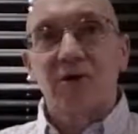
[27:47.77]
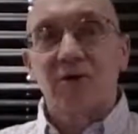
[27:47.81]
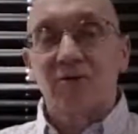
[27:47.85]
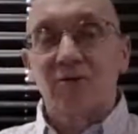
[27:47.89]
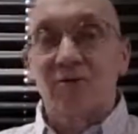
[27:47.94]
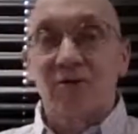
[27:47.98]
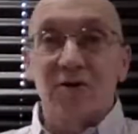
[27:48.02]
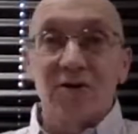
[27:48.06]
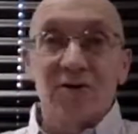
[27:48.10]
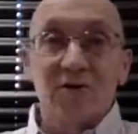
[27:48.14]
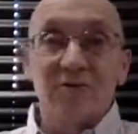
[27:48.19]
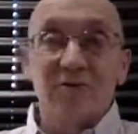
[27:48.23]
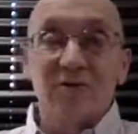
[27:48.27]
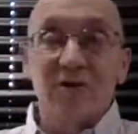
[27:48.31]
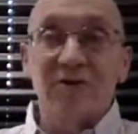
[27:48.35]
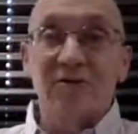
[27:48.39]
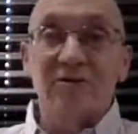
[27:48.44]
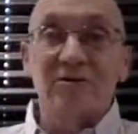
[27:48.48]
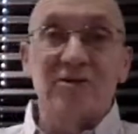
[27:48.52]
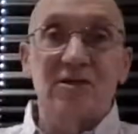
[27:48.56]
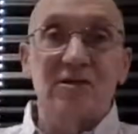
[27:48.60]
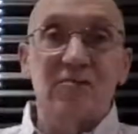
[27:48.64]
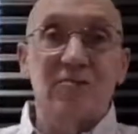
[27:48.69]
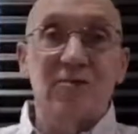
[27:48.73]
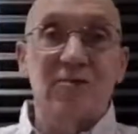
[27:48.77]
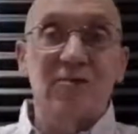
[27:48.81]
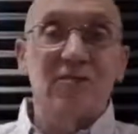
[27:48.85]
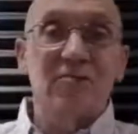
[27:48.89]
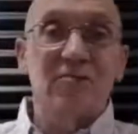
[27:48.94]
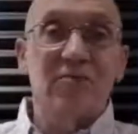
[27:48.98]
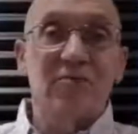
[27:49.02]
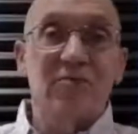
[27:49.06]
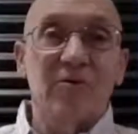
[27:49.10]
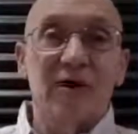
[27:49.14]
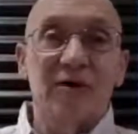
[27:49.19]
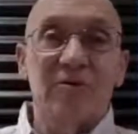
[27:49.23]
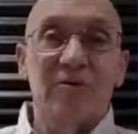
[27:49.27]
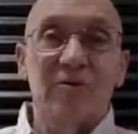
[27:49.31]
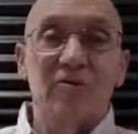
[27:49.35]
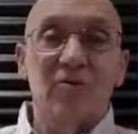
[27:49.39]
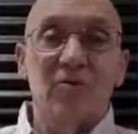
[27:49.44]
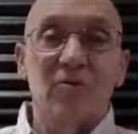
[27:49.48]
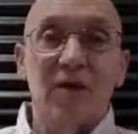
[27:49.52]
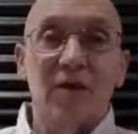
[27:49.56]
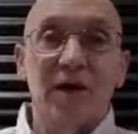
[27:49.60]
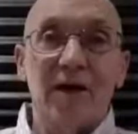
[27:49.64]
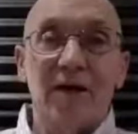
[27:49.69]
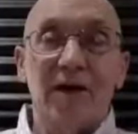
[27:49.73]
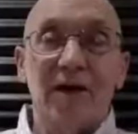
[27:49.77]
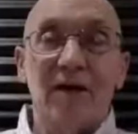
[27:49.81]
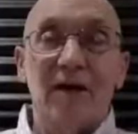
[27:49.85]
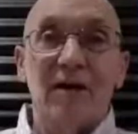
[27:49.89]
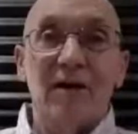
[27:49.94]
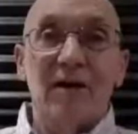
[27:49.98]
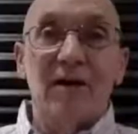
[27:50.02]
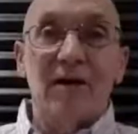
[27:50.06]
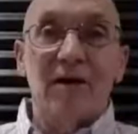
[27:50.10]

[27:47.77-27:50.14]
He taught a very simple and practical way